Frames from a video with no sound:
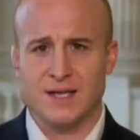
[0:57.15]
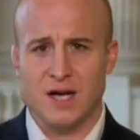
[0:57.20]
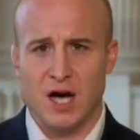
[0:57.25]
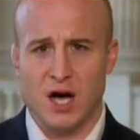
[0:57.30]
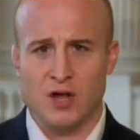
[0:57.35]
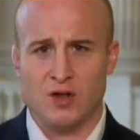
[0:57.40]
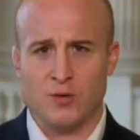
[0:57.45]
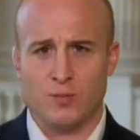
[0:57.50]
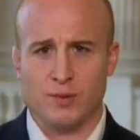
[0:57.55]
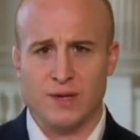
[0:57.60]

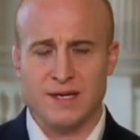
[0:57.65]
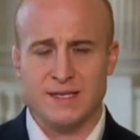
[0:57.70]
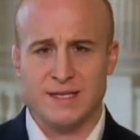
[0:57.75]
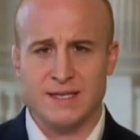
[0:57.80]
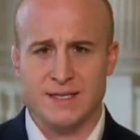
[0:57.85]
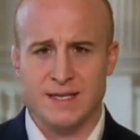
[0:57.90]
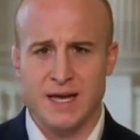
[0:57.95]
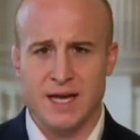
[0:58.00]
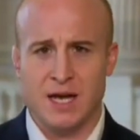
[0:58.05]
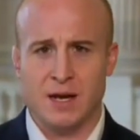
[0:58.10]
other places
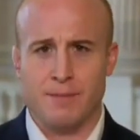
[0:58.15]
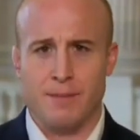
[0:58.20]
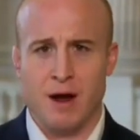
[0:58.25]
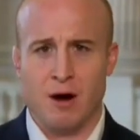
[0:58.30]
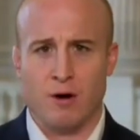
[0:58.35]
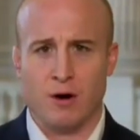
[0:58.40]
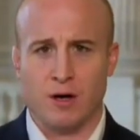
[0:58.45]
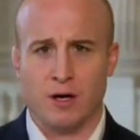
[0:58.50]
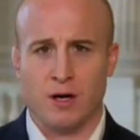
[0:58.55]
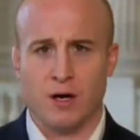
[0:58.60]
in
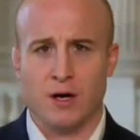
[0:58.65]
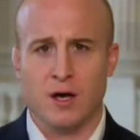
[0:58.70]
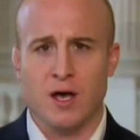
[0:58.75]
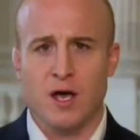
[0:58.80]
America.